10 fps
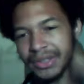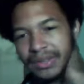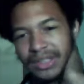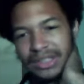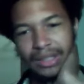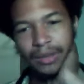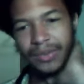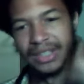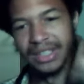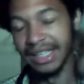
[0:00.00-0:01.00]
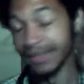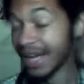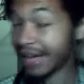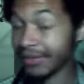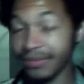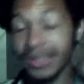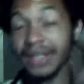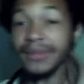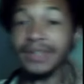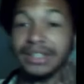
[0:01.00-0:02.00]
Universe. Hopefully I have
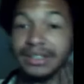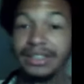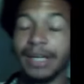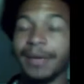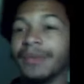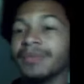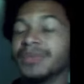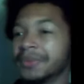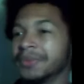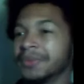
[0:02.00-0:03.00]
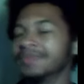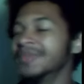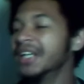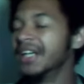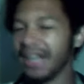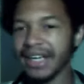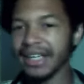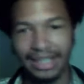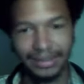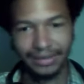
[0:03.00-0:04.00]
other things to come out soon,
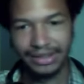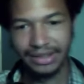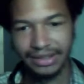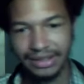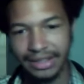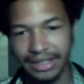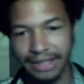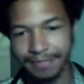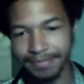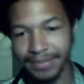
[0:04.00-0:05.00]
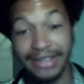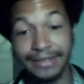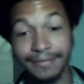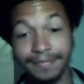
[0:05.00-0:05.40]
and I'll see you guys next time. Bye.